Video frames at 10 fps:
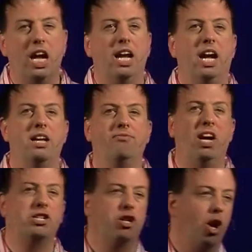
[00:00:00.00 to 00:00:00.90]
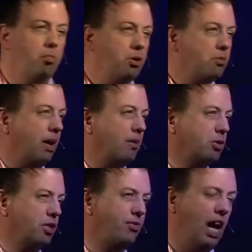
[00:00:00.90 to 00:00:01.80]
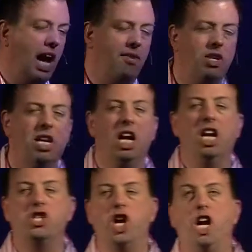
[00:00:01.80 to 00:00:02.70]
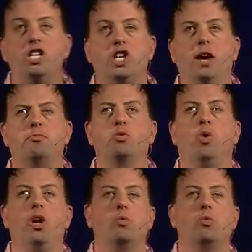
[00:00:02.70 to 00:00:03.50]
And I invite you to open your Bibles if you have it. John chapter 1.